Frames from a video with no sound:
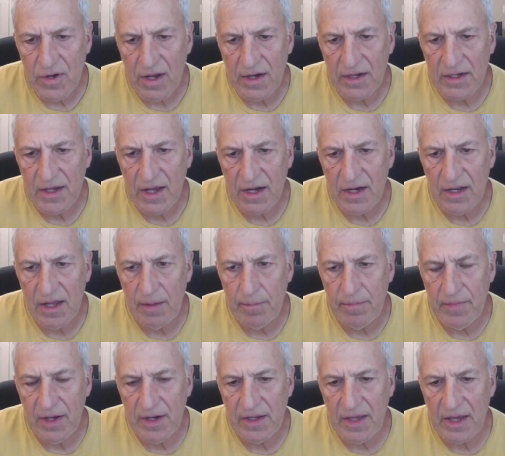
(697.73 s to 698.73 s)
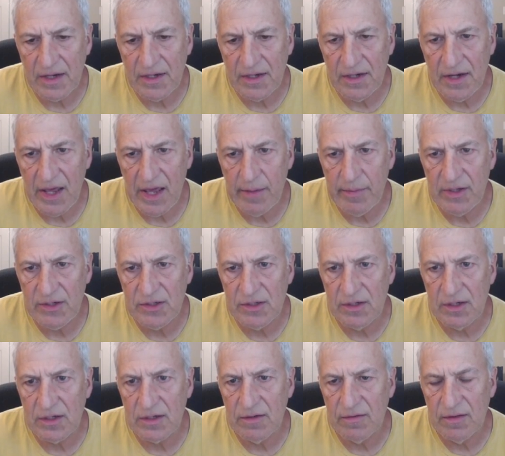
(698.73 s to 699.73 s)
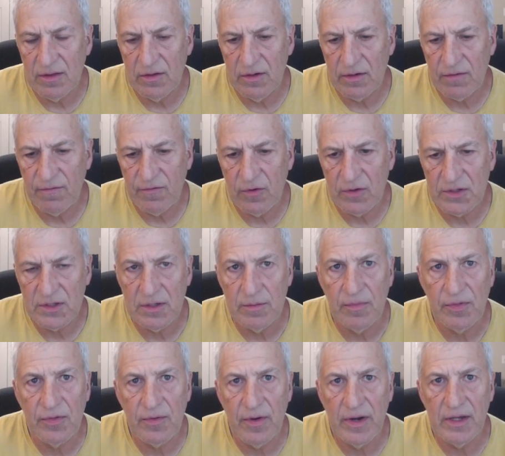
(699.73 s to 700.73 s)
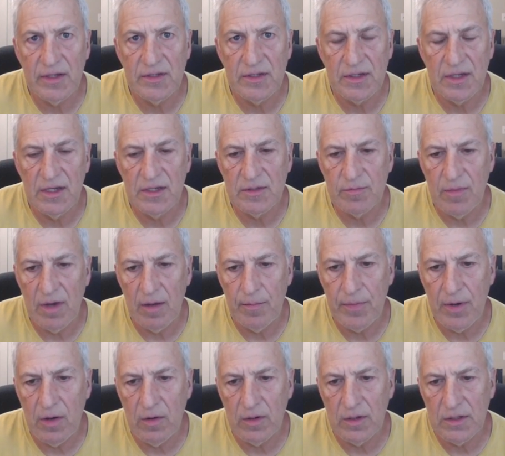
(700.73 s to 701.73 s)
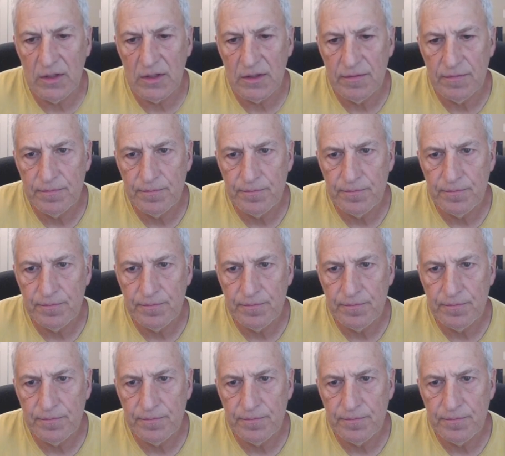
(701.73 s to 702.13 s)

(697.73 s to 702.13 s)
to kind of like mitigate the damage and look for some threats against my opponent.